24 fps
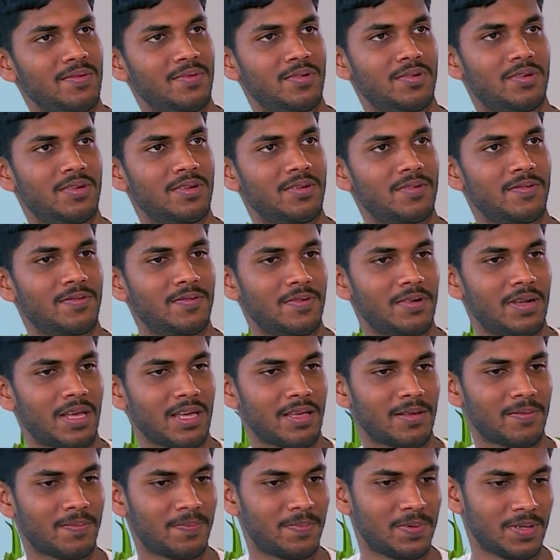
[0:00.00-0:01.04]
would
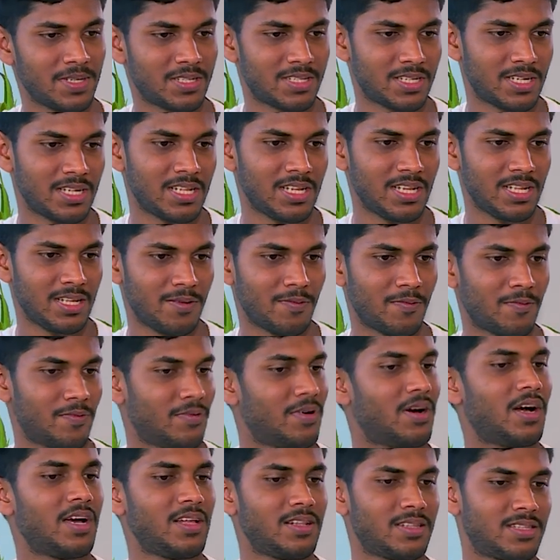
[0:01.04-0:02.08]
like personally,
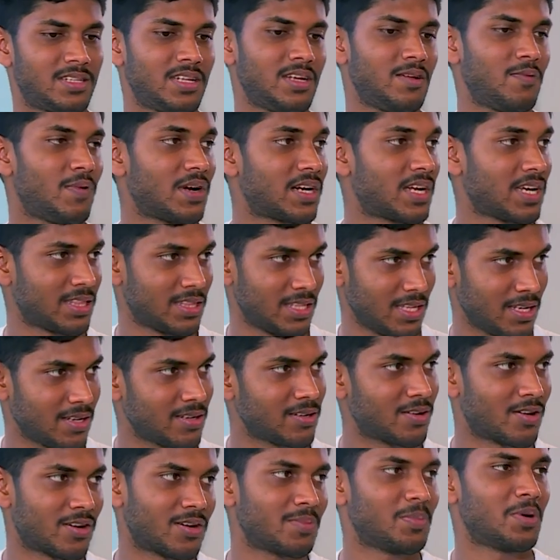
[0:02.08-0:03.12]
I'll tell what I
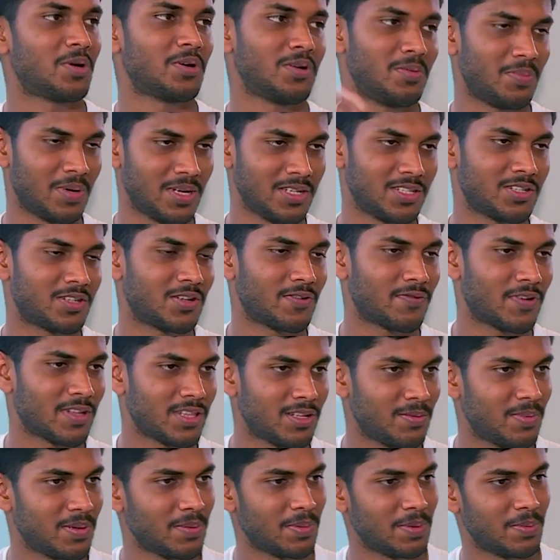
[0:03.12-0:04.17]
think, not about the mindset of
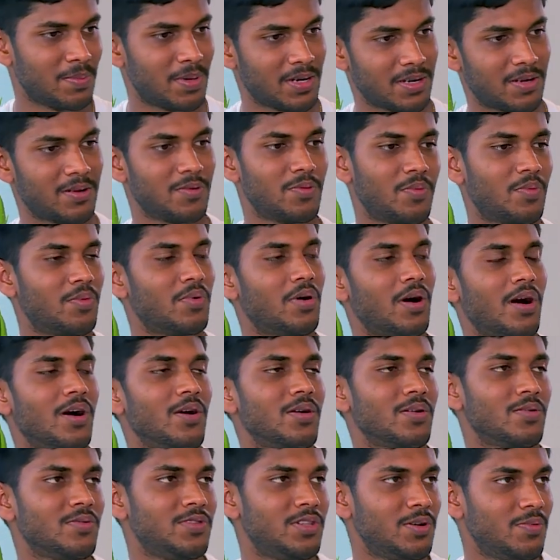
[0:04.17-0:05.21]
other people, but
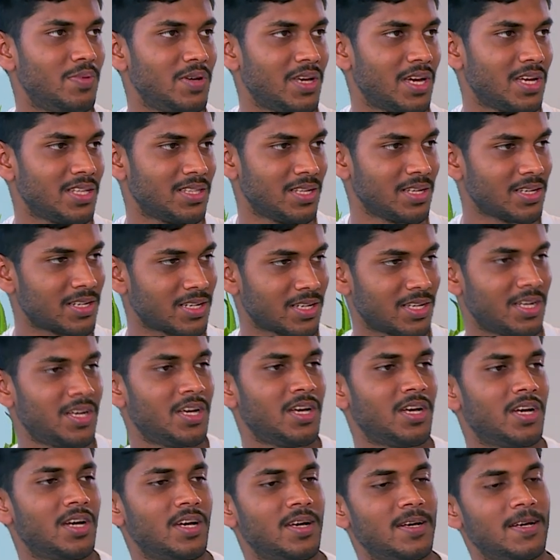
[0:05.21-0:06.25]
how, the way I think.
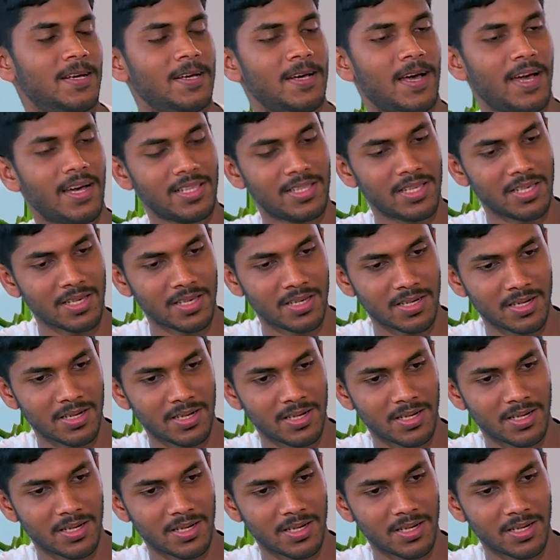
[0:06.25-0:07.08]
I think